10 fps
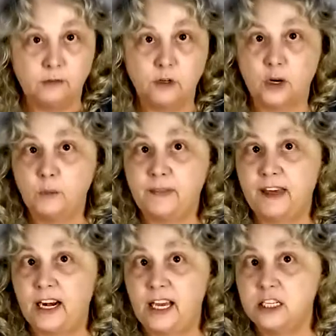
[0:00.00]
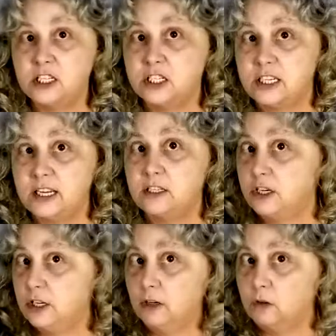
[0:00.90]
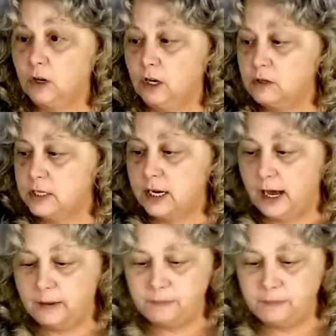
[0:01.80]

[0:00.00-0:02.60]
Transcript: it with that edge stitch and it'll close it up.